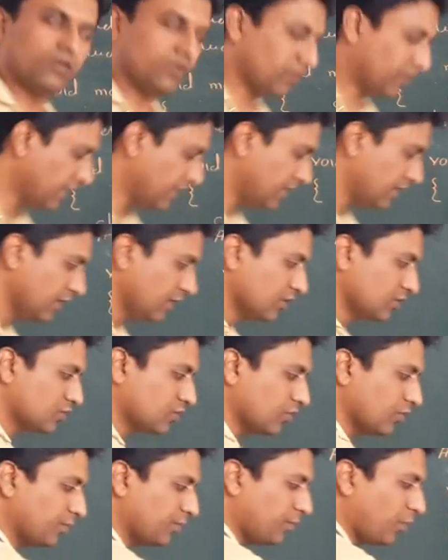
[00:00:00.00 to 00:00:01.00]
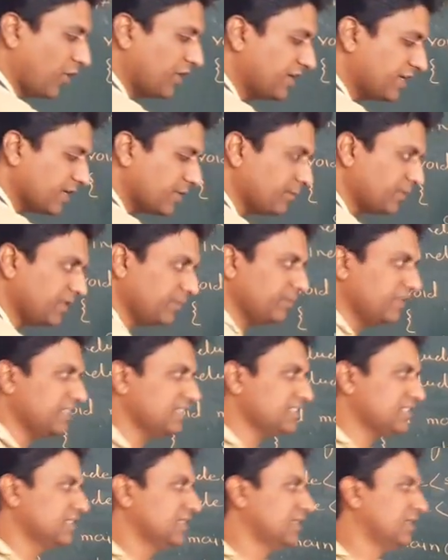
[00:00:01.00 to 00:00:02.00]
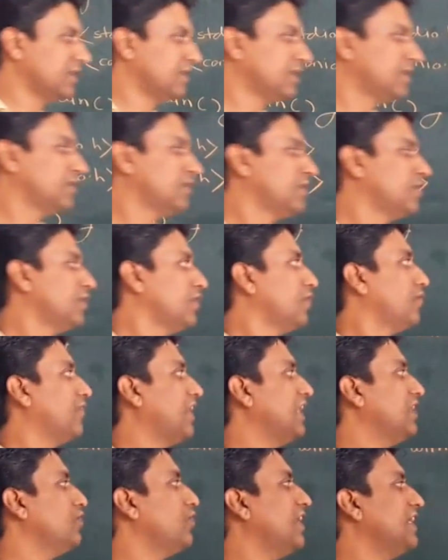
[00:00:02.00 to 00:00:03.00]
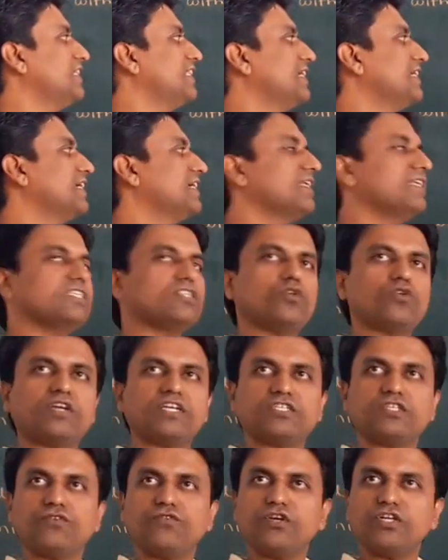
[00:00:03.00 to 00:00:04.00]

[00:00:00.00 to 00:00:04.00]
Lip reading: Okay, so pointer P means value at that address location.